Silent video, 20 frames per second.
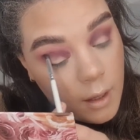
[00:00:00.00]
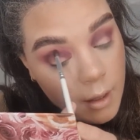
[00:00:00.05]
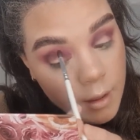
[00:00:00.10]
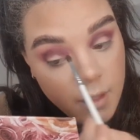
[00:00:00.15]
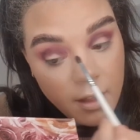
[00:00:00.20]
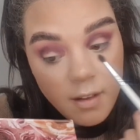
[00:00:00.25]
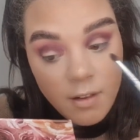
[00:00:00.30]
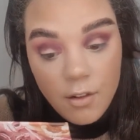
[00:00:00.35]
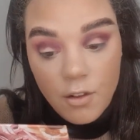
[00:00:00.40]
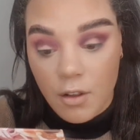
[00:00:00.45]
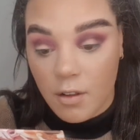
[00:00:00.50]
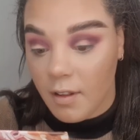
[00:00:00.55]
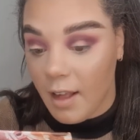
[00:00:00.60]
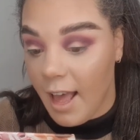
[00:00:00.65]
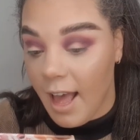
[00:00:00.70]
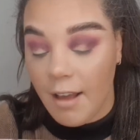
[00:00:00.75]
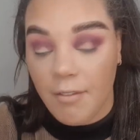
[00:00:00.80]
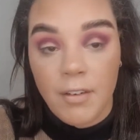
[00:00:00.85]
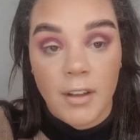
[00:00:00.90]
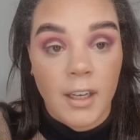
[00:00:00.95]
This is just
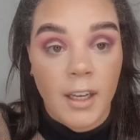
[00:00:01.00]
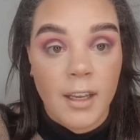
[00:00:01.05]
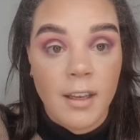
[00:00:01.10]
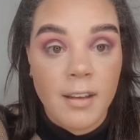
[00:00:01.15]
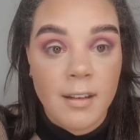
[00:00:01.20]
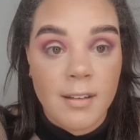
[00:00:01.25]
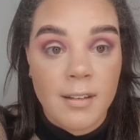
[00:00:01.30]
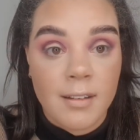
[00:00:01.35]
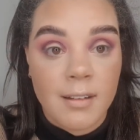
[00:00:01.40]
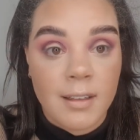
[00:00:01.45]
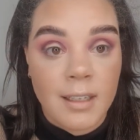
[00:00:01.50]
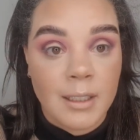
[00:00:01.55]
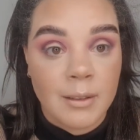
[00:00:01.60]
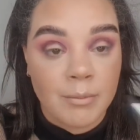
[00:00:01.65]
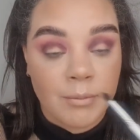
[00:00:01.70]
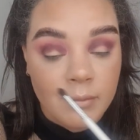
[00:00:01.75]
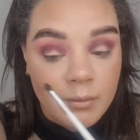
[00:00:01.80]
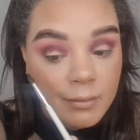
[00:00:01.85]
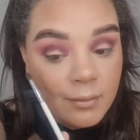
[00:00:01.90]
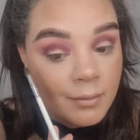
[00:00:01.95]
effortless.
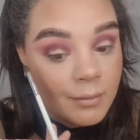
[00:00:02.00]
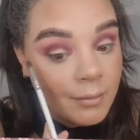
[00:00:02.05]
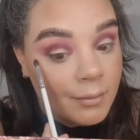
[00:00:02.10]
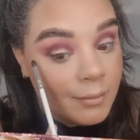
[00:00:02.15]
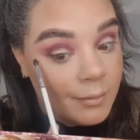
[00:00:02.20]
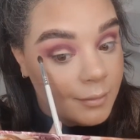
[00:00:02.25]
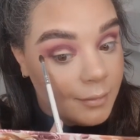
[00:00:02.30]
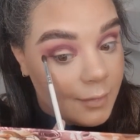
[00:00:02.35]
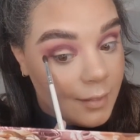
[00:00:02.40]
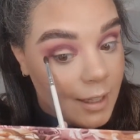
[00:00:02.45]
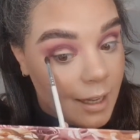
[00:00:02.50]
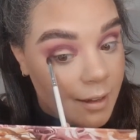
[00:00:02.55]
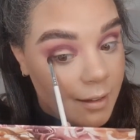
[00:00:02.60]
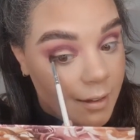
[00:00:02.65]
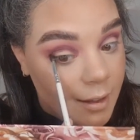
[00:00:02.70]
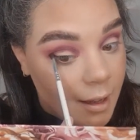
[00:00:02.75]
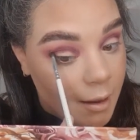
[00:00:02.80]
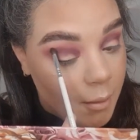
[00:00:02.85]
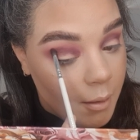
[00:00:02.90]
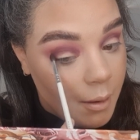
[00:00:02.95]
That's
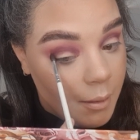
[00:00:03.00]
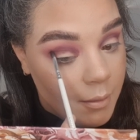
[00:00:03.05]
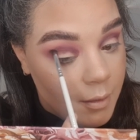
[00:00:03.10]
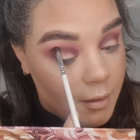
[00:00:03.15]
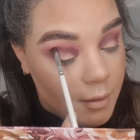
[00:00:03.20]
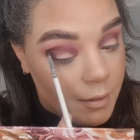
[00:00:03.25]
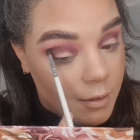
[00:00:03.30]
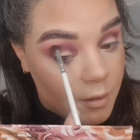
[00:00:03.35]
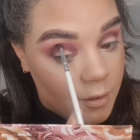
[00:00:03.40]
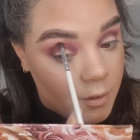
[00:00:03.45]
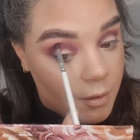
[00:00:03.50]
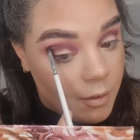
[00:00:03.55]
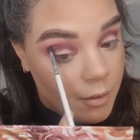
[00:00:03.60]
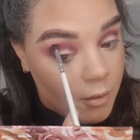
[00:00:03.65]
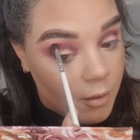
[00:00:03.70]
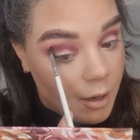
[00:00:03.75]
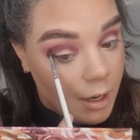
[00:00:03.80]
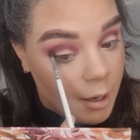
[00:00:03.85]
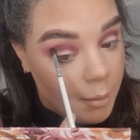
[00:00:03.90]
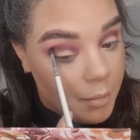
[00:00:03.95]
how I would just
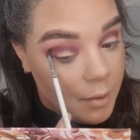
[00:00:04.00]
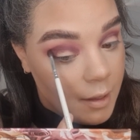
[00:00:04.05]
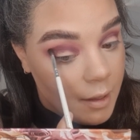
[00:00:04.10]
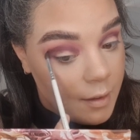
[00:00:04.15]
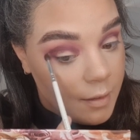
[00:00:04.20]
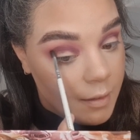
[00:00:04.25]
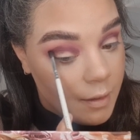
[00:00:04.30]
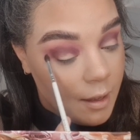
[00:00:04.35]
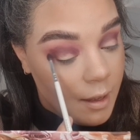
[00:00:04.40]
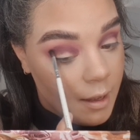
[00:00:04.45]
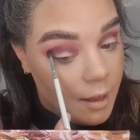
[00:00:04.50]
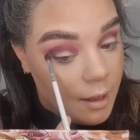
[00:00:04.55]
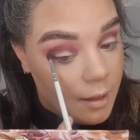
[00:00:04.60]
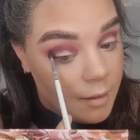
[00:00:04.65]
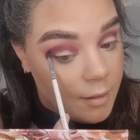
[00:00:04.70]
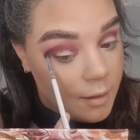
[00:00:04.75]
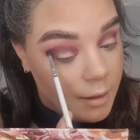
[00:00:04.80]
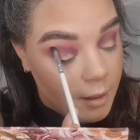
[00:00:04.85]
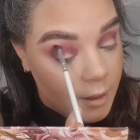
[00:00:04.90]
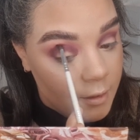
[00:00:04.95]
describe this,
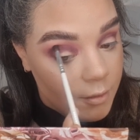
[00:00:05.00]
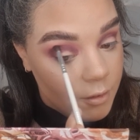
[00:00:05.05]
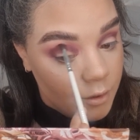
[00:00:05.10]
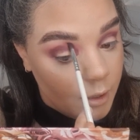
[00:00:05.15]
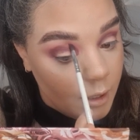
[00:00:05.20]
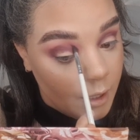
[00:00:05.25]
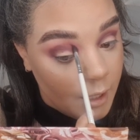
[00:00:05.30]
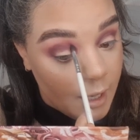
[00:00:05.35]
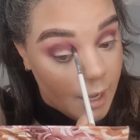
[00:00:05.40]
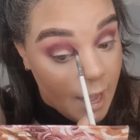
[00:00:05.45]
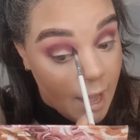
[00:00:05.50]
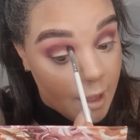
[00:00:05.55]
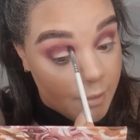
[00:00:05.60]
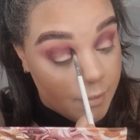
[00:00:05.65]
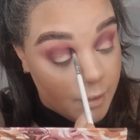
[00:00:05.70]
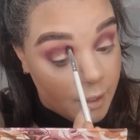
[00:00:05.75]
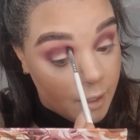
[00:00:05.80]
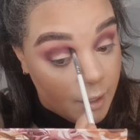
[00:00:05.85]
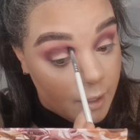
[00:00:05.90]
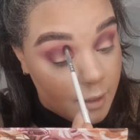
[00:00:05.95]
is literally
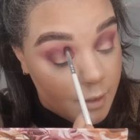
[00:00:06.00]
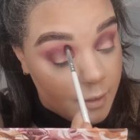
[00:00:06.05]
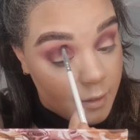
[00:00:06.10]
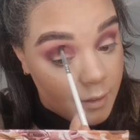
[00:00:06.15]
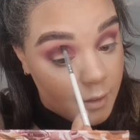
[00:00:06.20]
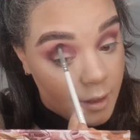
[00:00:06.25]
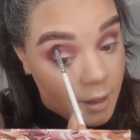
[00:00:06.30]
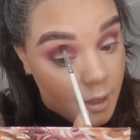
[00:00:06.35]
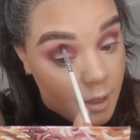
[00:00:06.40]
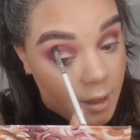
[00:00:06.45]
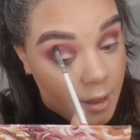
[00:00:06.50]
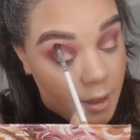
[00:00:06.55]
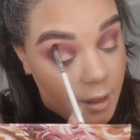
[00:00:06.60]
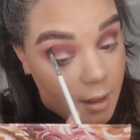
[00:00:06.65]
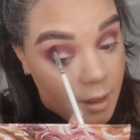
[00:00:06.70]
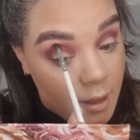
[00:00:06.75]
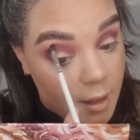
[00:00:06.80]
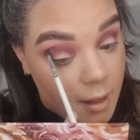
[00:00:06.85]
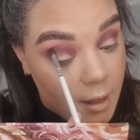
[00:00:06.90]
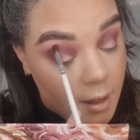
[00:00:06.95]
effortless.
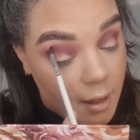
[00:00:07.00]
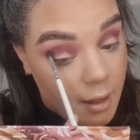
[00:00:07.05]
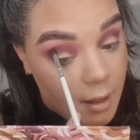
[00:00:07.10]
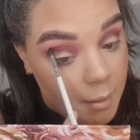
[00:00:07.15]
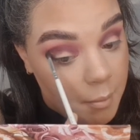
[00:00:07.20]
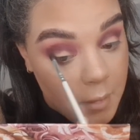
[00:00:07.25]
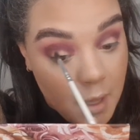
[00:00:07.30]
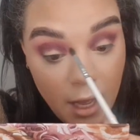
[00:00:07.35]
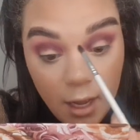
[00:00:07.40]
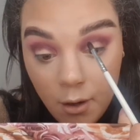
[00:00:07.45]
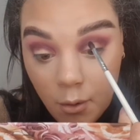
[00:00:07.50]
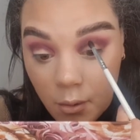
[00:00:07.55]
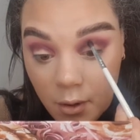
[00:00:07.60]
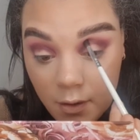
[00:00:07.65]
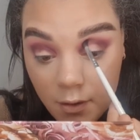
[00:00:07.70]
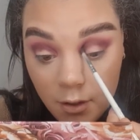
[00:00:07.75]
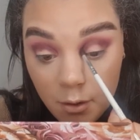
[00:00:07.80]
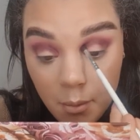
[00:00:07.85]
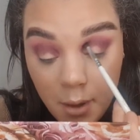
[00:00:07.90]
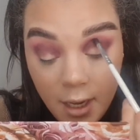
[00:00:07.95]
I always
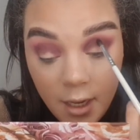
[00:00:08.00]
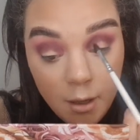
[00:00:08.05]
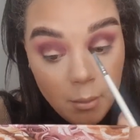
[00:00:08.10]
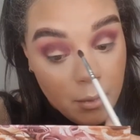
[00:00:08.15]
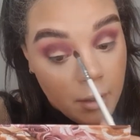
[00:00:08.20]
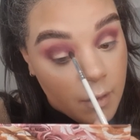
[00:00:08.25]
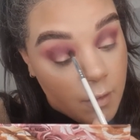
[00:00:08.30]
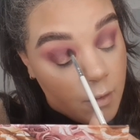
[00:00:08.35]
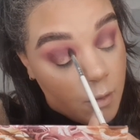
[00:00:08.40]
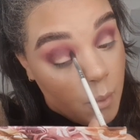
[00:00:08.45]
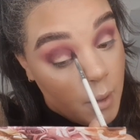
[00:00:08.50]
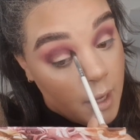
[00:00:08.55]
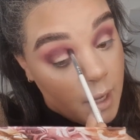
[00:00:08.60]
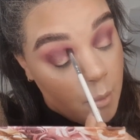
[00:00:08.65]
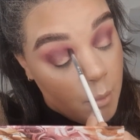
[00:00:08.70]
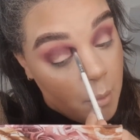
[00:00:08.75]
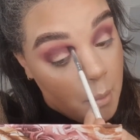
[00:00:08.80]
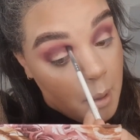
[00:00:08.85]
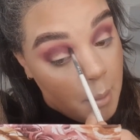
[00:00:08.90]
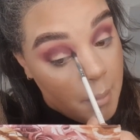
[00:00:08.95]
do makeup looks quicker
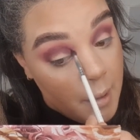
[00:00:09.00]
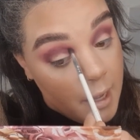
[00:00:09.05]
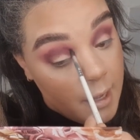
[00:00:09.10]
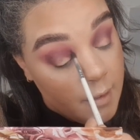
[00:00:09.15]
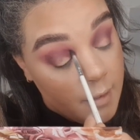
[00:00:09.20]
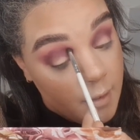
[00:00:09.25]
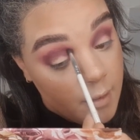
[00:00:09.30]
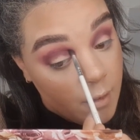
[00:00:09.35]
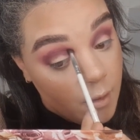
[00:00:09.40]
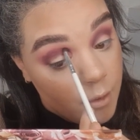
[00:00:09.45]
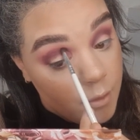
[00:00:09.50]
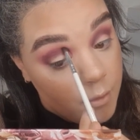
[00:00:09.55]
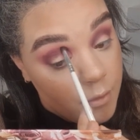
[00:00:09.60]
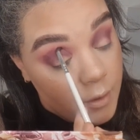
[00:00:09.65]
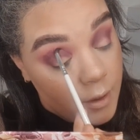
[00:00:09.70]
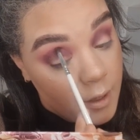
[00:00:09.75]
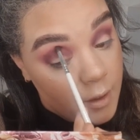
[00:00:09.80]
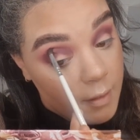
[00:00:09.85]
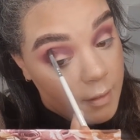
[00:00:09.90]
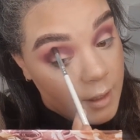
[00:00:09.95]
when my base is on
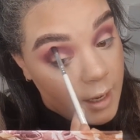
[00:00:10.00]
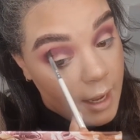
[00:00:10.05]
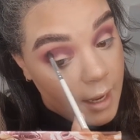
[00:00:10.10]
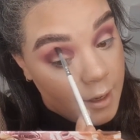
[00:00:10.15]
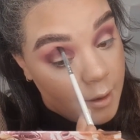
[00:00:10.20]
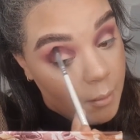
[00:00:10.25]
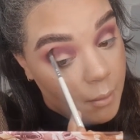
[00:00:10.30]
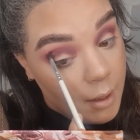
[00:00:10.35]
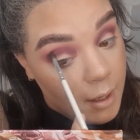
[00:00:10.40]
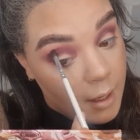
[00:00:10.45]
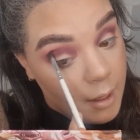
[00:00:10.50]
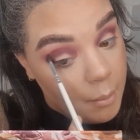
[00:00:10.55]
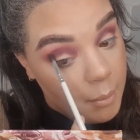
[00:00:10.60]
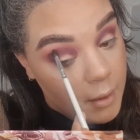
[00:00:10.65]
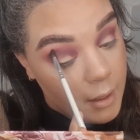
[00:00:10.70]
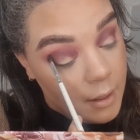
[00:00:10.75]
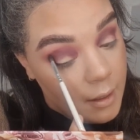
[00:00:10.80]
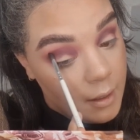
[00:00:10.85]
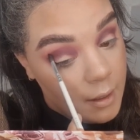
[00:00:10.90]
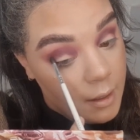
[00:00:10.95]
first anyway,
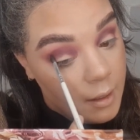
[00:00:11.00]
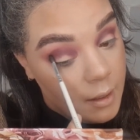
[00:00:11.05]
but